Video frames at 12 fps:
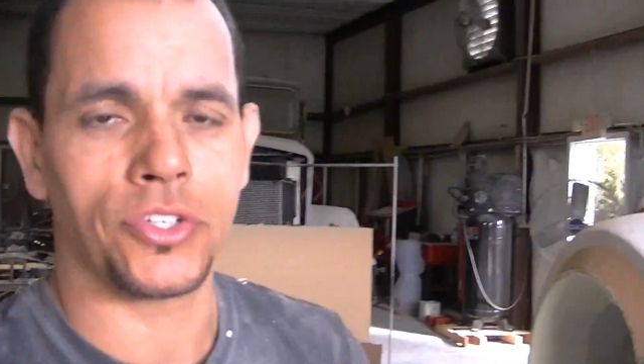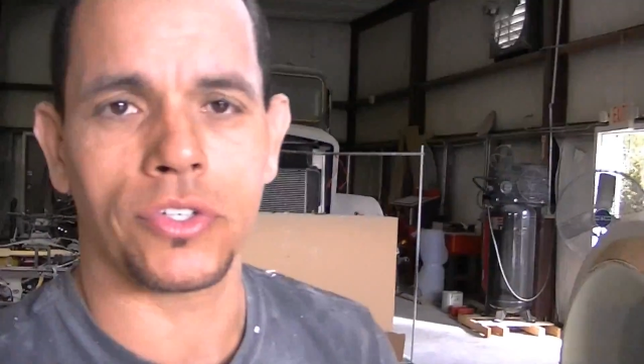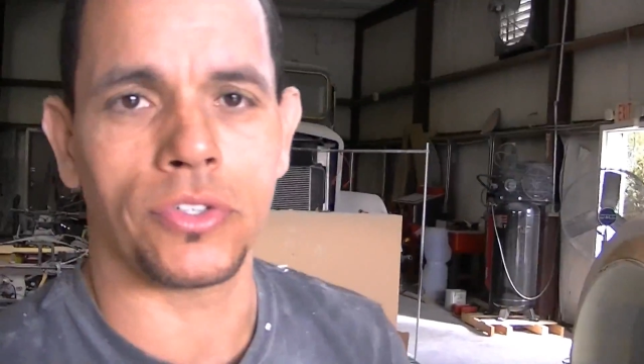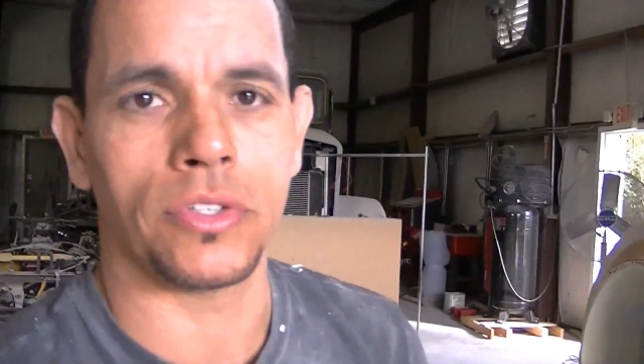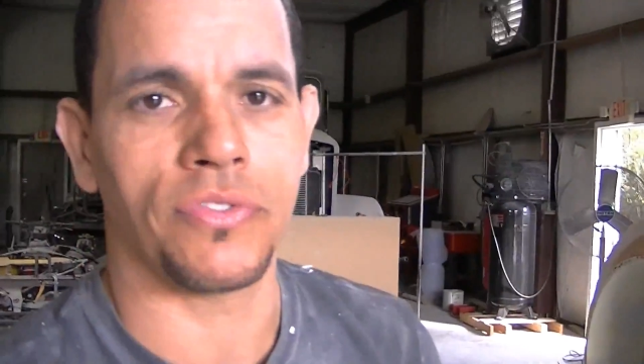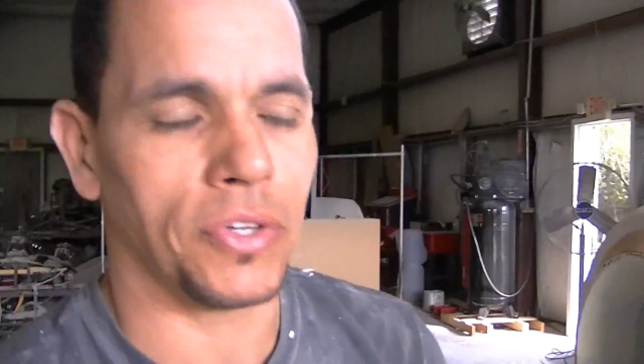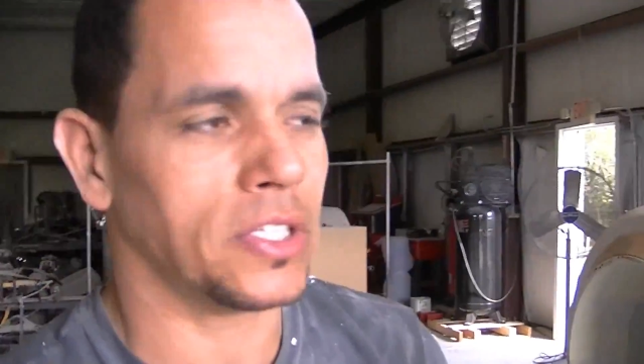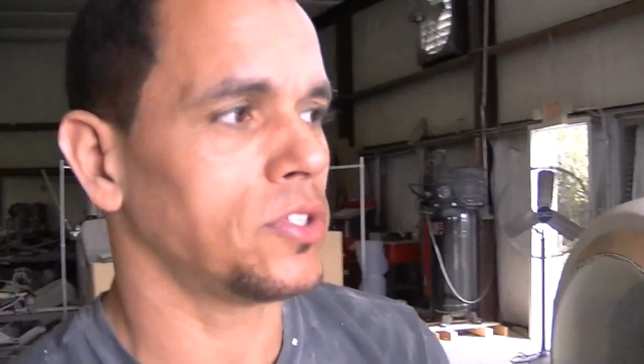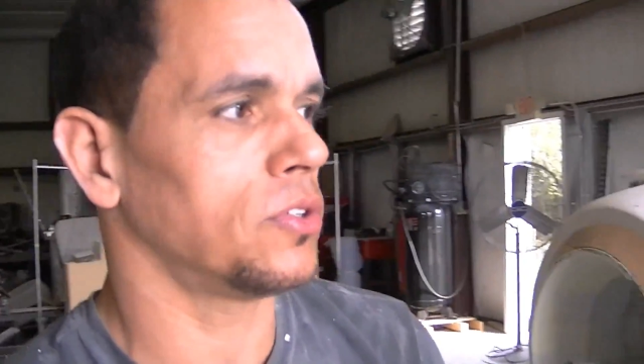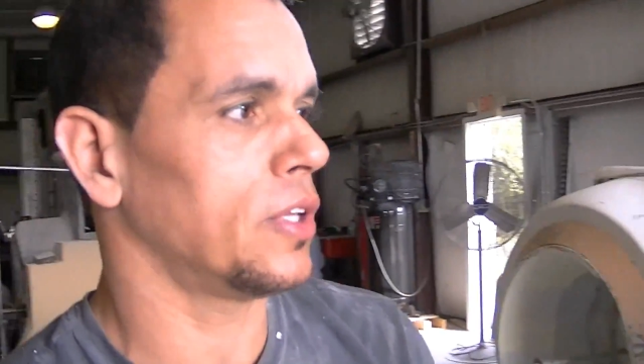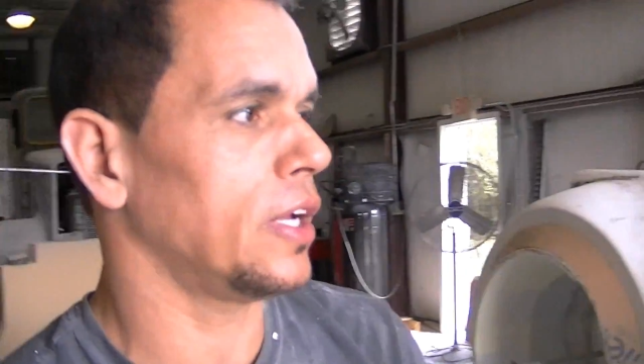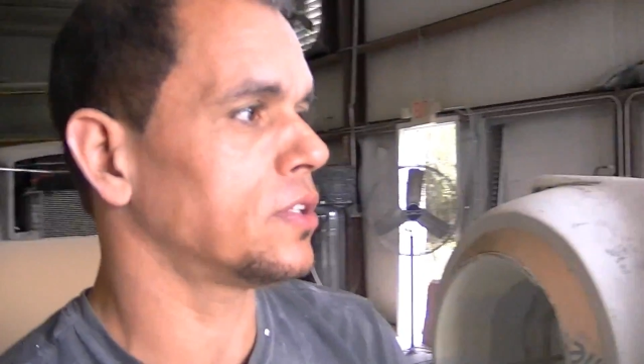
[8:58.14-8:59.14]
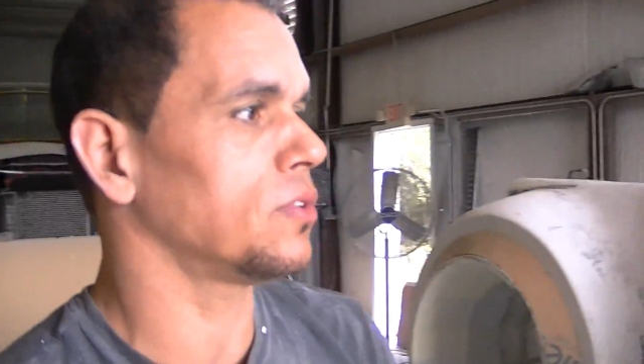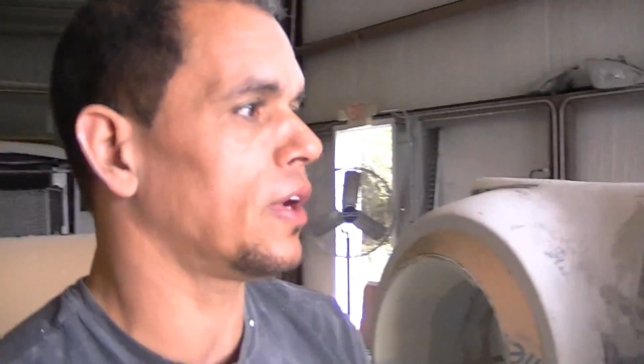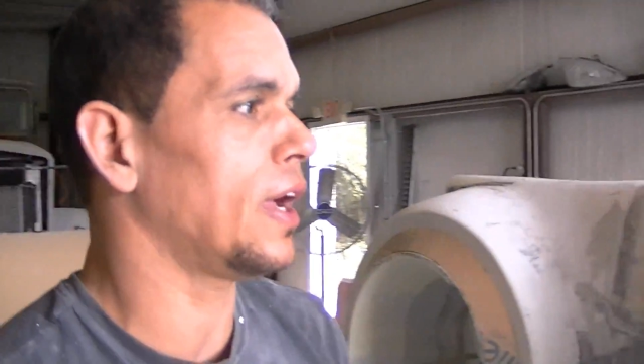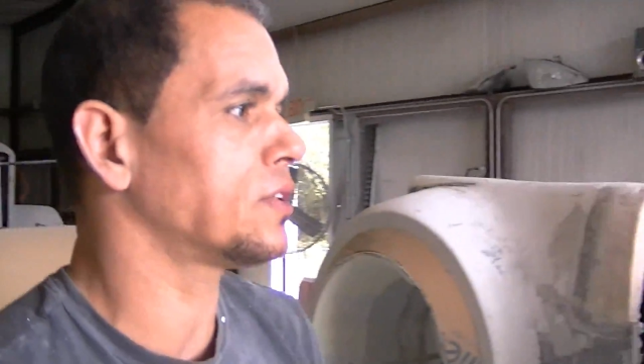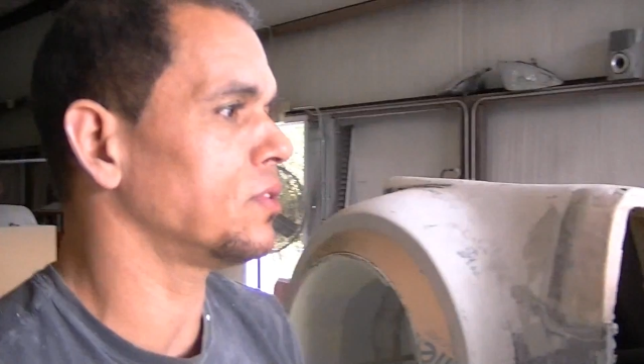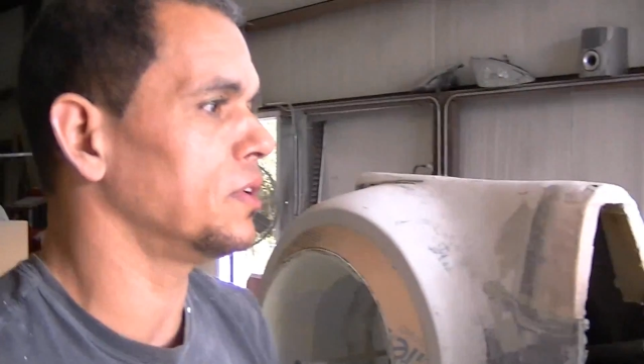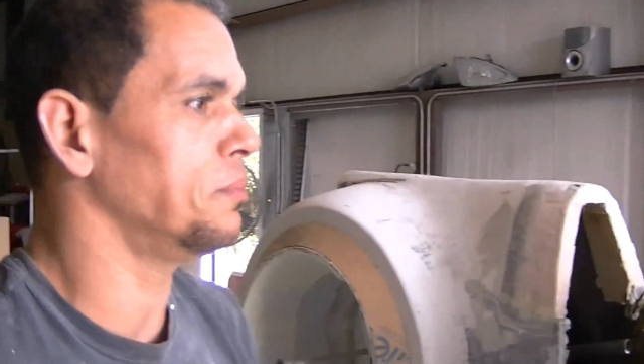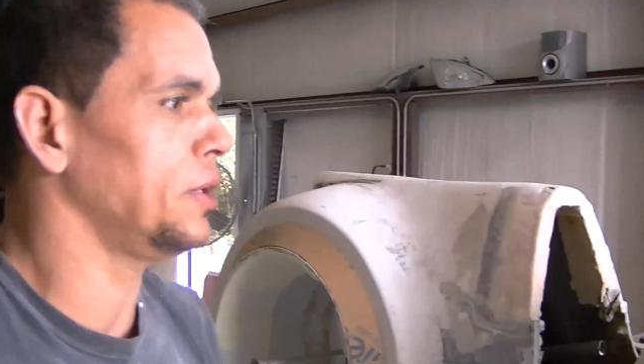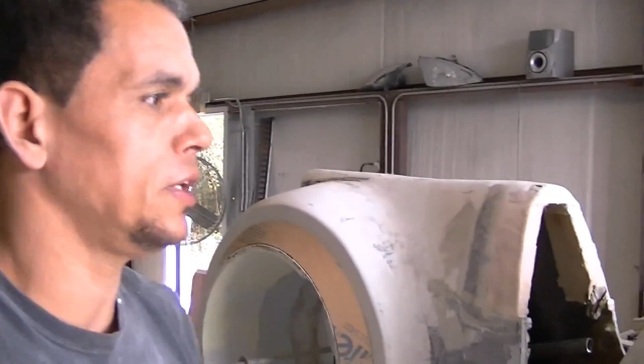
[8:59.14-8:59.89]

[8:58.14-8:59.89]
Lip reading: fixture that is gonna actually